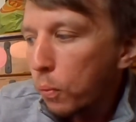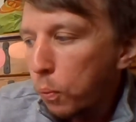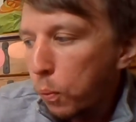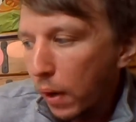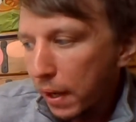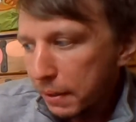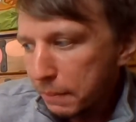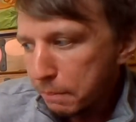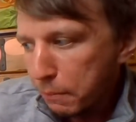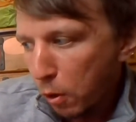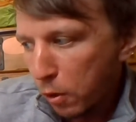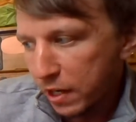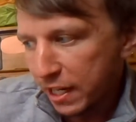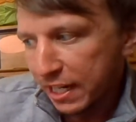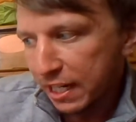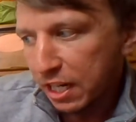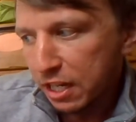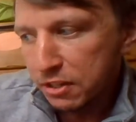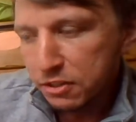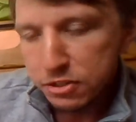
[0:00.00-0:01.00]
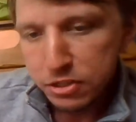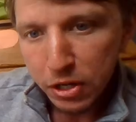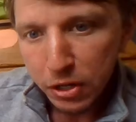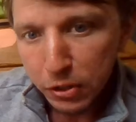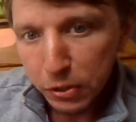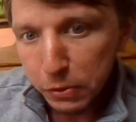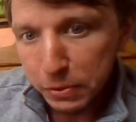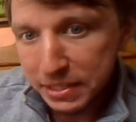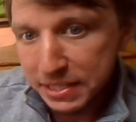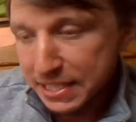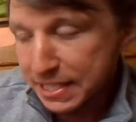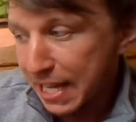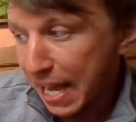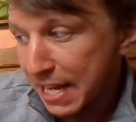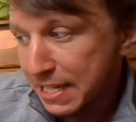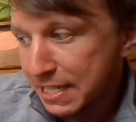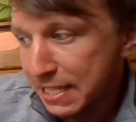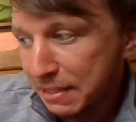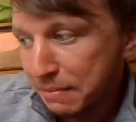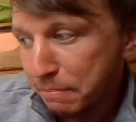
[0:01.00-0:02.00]
One morning, Toad
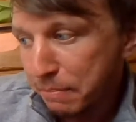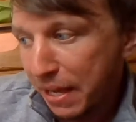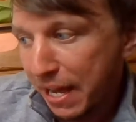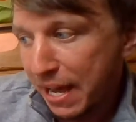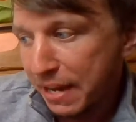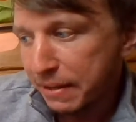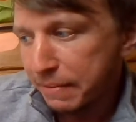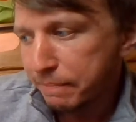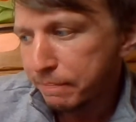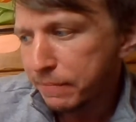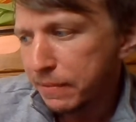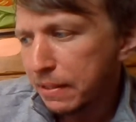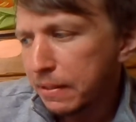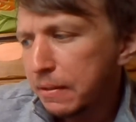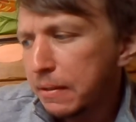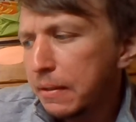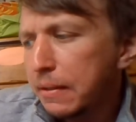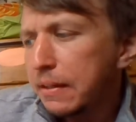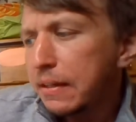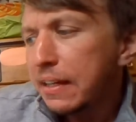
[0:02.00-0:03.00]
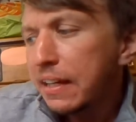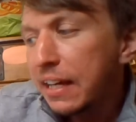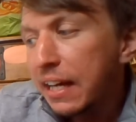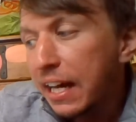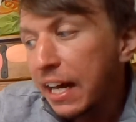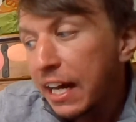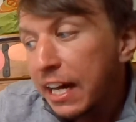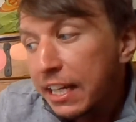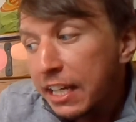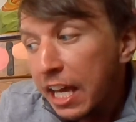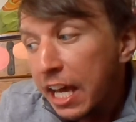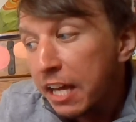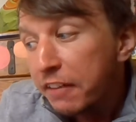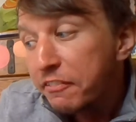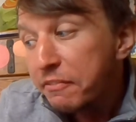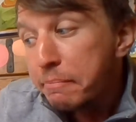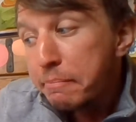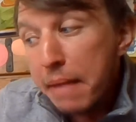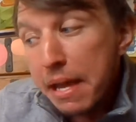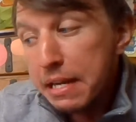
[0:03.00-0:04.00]
sat in bed. I
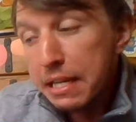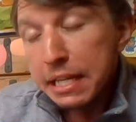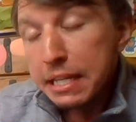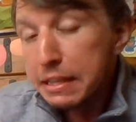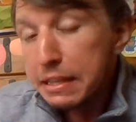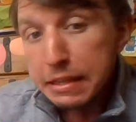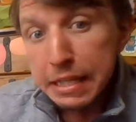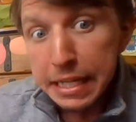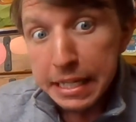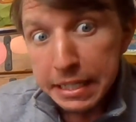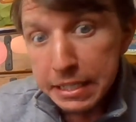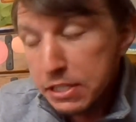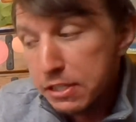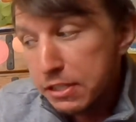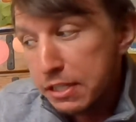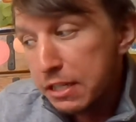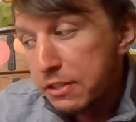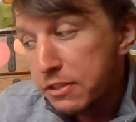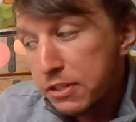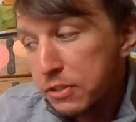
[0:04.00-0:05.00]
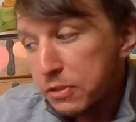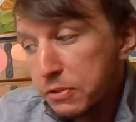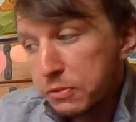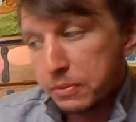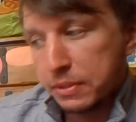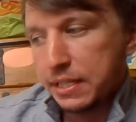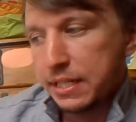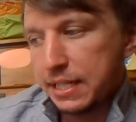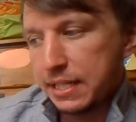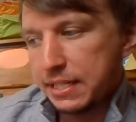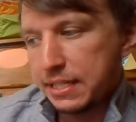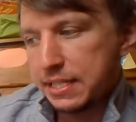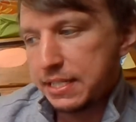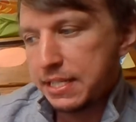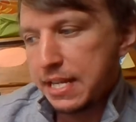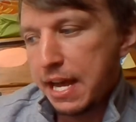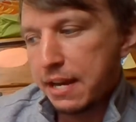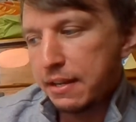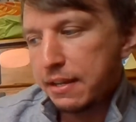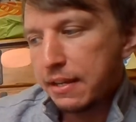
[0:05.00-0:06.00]
have many things to do, he
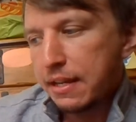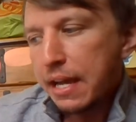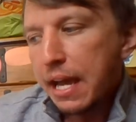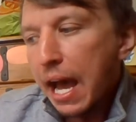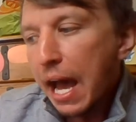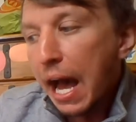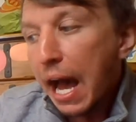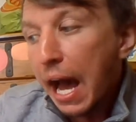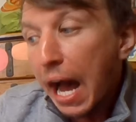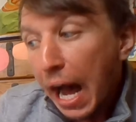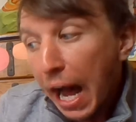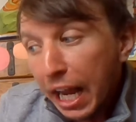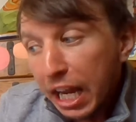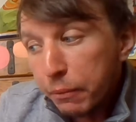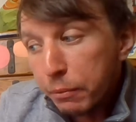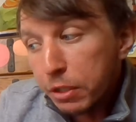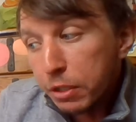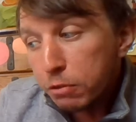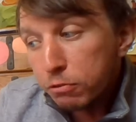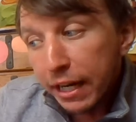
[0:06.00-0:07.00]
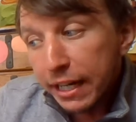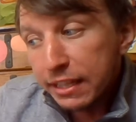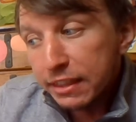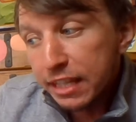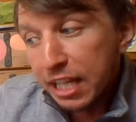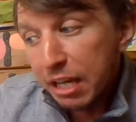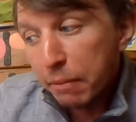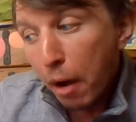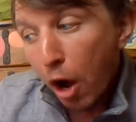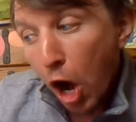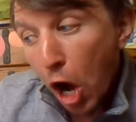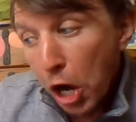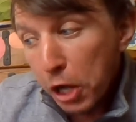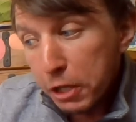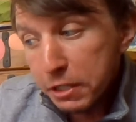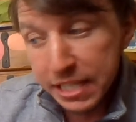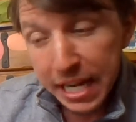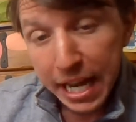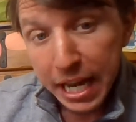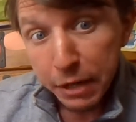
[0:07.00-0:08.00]
said. I will write them
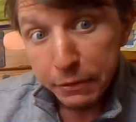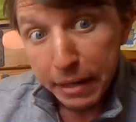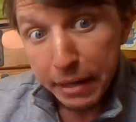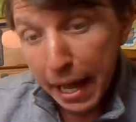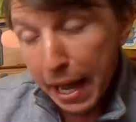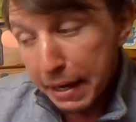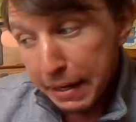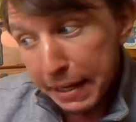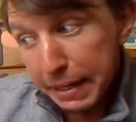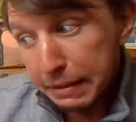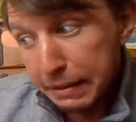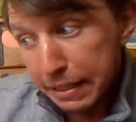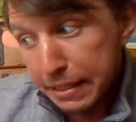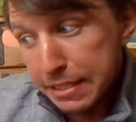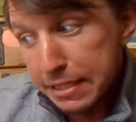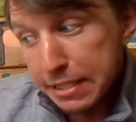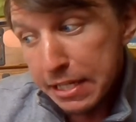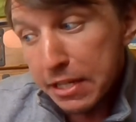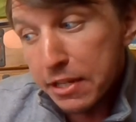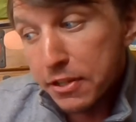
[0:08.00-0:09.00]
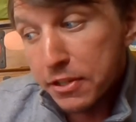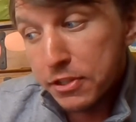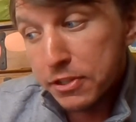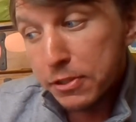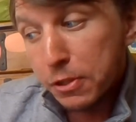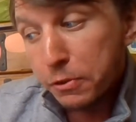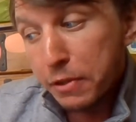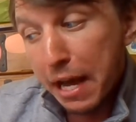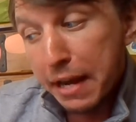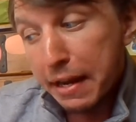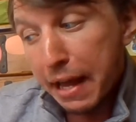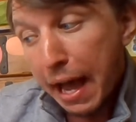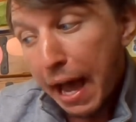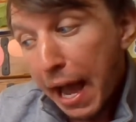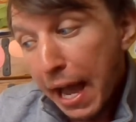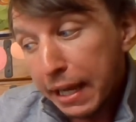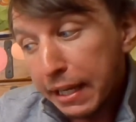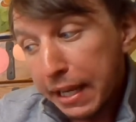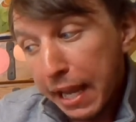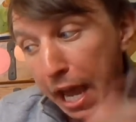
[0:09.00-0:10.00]
all down on a list so that
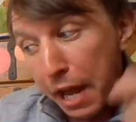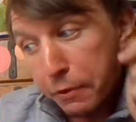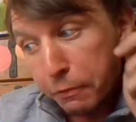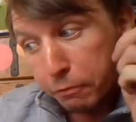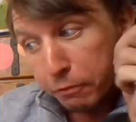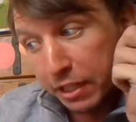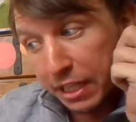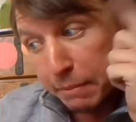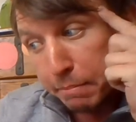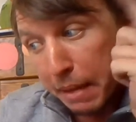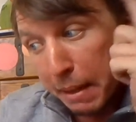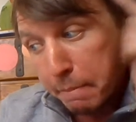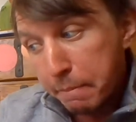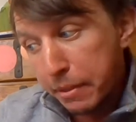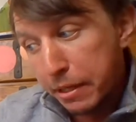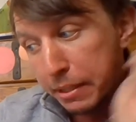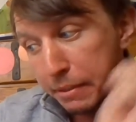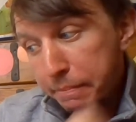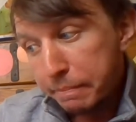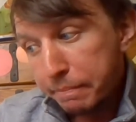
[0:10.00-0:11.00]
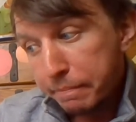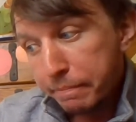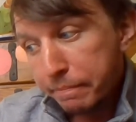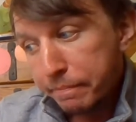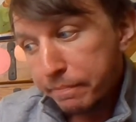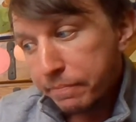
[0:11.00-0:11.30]
I can remember.